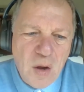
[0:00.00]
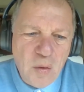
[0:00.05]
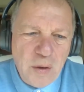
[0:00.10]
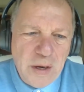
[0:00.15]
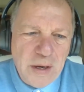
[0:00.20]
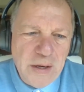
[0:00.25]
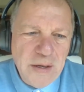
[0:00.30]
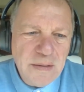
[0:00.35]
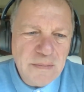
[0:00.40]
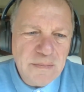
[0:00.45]

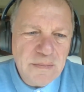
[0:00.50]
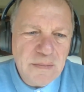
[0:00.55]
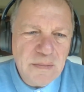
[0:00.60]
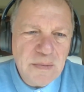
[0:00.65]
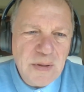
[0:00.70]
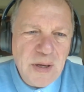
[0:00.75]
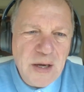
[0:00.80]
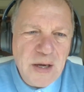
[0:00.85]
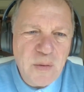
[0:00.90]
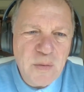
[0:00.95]
Okay,
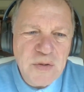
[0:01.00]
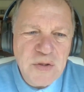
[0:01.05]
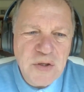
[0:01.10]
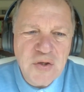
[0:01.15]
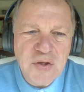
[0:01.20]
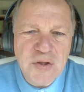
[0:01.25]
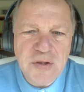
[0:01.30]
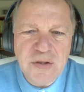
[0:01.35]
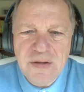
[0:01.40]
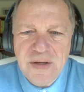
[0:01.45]

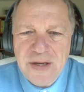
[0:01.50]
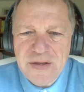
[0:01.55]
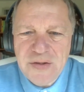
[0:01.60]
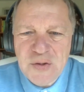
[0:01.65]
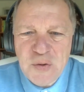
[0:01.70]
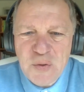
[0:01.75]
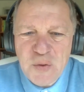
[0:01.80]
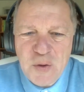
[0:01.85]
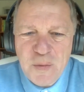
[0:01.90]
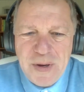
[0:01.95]
acquisition.
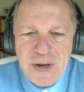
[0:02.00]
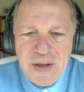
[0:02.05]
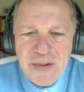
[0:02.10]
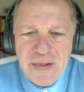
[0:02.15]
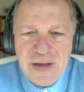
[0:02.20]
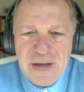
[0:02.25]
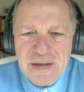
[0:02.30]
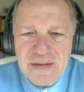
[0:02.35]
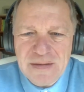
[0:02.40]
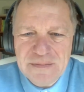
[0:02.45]
Let's talk
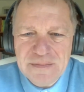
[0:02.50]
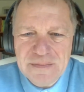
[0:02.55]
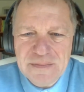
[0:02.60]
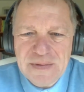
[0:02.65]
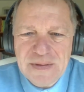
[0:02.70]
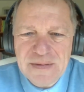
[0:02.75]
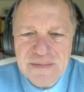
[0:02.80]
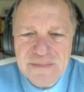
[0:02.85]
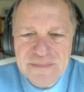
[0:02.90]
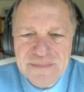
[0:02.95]
about that.
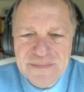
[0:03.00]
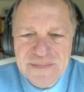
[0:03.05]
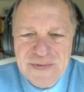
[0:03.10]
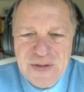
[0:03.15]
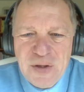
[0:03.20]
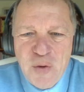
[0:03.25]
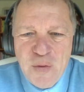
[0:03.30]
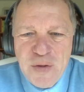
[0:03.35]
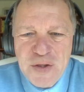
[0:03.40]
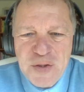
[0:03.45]

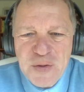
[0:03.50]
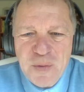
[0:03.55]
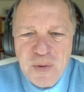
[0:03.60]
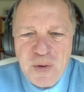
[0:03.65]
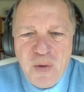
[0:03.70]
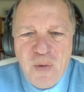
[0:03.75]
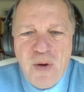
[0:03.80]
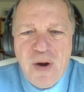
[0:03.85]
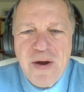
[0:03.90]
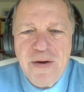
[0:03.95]
Who did
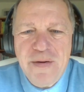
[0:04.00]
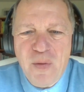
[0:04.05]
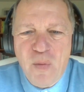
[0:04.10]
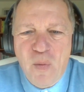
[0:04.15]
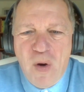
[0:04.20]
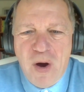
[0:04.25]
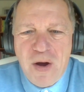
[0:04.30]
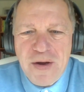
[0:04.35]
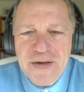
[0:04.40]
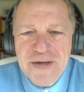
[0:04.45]
you acquire
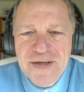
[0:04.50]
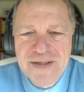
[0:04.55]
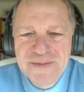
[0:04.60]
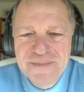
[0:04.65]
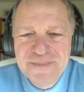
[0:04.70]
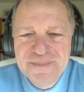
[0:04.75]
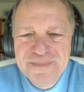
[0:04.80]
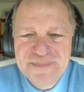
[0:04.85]
and why?